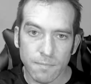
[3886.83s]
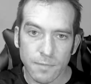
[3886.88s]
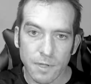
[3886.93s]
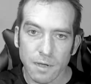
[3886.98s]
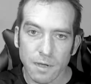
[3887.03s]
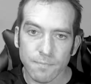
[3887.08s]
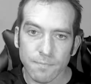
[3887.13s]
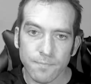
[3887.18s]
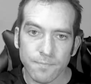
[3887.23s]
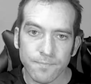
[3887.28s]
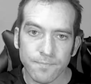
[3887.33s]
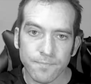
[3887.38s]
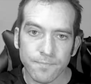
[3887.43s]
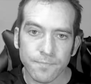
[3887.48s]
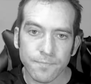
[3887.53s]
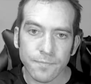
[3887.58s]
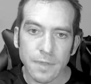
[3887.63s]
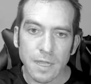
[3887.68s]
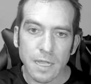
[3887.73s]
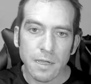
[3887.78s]
Yeah.
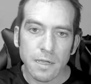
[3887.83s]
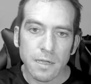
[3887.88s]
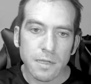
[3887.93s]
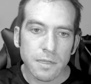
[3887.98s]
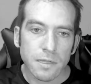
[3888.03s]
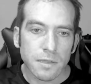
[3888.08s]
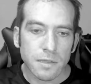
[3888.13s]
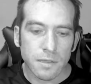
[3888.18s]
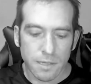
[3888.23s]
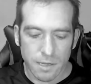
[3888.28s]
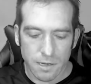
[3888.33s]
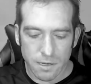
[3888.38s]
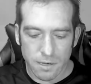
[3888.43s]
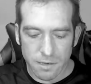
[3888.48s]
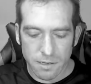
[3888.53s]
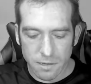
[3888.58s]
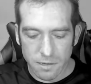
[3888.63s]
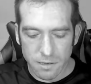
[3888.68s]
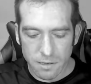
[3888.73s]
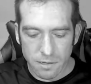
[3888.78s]

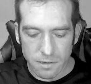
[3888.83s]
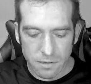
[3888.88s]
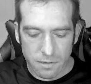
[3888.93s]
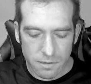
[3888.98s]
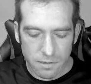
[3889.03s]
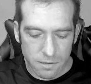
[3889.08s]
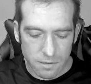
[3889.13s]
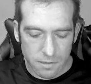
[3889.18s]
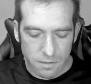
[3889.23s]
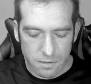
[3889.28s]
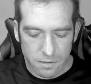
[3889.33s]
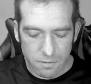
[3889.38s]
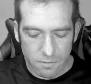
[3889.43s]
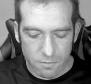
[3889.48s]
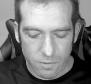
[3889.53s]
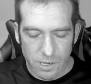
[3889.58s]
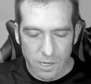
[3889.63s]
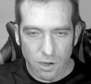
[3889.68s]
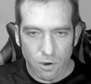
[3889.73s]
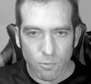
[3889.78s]
Then
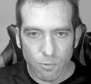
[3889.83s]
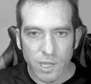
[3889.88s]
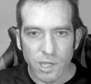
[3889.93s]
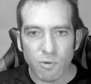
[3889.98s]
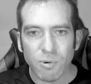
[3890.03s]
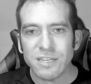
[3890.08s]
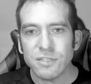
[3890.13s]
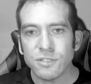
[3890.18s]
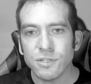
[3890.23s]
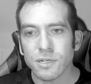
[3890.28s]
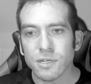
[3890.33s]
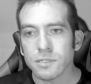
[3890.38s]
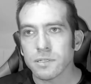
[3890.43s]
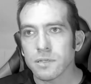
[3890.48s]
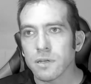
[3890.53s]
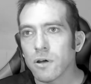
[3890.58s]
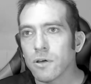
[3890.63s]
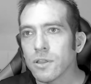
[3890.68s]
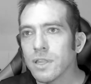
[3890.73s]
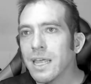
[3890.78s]
where are we?
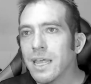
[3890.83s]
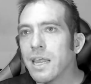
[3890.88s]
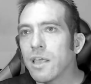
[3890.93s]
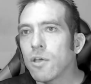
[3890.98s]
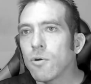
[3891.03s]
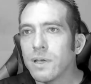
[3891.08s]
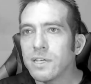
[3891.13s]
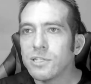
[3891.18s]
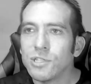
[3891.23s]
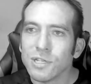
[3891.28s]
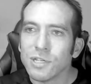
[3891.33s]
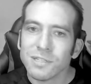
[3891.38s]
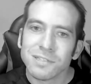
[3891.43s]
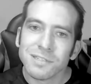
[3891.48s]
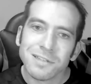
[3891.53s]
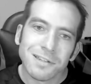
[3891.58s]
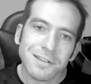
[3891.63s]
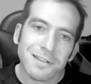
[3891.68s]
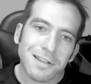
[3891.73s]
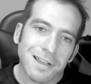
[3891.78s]
Questions. Are there any
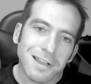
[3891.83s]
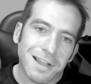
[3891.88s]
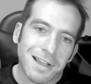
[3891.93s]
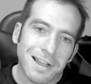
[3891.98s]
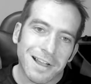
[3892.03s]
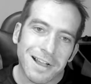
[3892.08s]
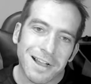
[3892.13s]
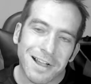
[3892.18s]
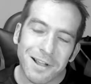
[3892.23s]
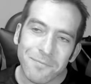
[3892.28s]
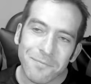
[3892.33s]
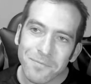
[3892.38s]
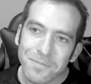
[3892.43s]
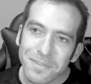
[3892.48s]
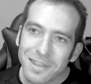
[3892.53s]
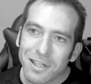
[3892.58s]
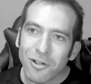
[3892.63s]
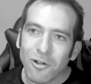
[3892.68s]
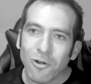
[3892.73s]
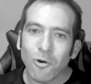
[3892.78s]
questions?
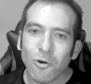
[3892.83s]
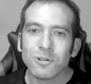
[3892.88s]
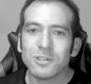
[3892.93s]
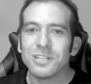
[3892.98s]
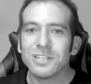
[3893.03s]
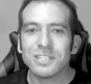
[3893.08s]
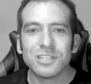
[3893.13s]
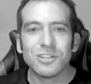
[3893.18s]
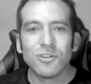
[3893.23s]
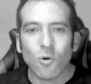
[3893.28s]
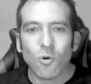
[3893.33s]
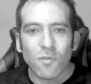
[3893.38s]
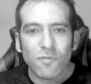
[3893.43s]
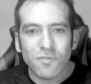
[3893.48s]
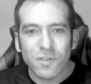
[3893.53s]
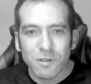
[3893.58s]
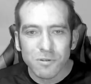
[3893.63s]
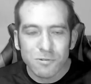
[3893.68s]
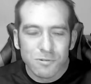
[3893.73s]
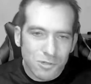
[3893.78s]
Or just your
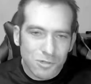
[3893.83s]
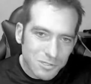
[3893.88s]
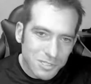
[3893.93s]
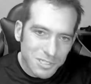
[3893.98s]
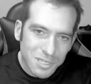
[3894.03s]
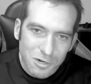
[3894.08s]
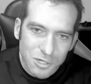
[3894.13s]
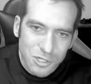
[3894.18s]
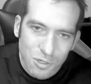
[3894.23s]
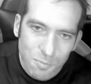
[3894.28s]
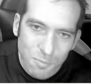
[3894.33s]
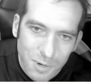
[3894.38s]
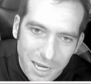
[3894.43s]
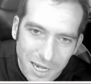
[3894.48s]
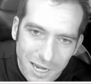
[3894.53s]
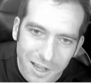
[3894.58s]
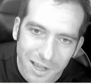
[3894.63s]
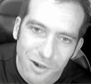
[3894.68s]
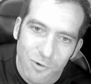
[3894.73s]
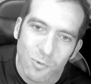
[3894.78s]
views on social
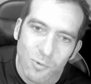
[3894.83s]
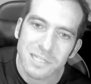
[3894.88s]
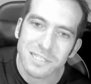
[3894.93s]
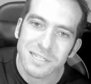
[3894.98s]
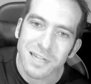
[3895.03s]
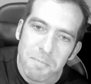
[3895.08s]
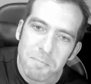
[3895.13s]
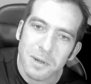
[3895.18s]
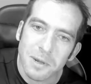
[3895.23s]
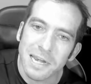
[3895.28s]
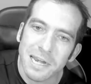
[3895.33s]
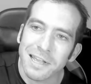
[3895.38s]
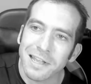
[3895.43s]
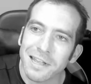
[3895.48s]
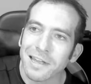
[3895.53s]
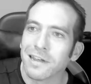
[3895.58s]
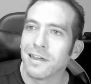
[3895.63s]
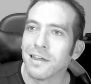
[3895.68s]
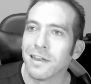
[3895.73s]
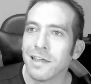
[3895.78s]
media and what's
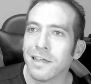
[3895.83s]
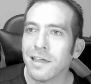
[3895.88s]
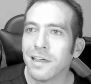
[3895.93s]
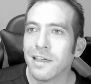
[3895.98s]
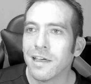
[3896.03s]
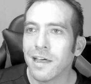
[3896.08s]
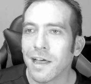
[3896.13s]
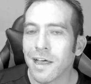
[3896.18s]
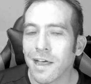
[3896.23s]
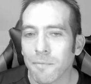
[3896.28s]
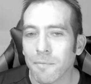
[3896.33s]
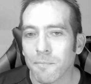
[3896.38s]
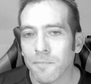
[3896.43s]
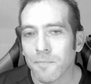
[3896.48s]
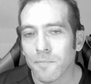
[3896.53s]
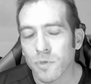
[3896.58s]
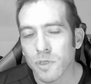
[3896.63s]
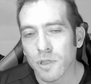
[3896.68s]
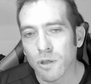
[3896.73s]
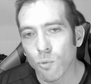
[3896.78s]
happening,
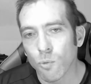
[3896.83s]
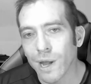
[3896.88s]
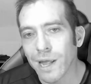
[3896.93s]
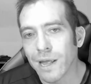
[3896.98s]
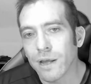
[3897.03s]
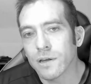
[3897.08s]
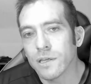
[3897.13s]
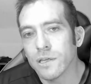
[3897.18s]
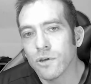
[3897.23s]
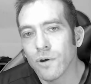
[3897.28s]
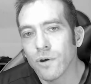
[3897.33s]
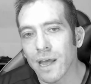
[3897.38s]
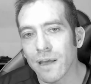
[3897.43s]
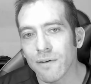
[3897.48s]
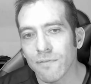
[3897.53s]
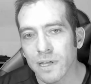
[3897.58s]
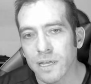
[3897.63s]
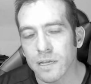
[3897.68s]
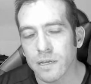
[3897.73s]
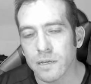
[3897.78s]
and where are you
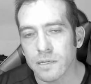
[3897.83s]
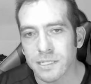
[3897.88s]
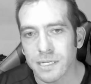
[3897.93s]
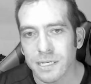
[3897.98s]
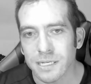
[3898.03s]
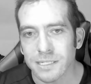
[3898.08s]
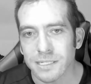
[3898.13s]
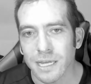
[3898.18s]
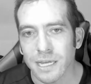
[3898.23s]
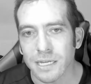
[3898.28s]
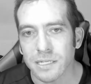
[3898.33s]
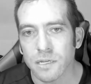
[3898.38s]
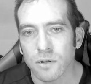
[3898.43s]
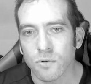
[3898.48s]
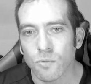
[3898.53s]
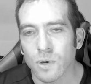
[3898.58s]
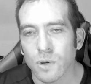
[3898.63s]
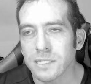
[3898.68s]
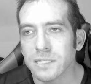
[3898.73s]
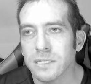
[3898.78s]
having success
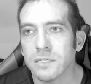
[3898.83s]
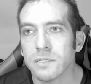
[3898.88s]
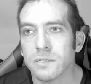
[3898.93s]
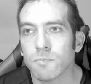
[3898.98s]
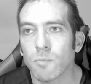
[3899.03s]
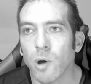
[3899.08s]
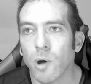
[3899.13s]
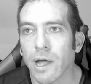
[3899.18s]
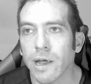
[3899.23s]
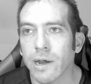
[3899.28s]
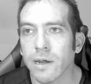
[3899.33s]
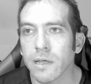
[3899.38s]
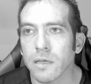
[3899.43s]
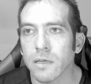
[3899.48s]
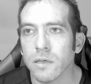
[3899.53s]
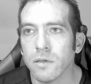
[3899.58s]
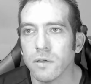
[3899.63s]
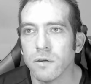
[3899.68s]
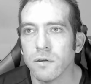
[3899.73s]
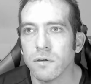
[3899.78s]
and what's
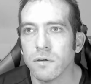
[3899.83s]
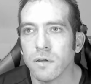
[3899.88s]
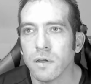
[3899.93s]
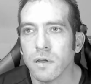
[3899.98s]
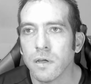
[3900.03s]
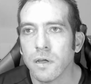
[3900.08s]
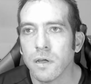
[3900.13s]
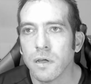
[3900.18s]
inspiring you?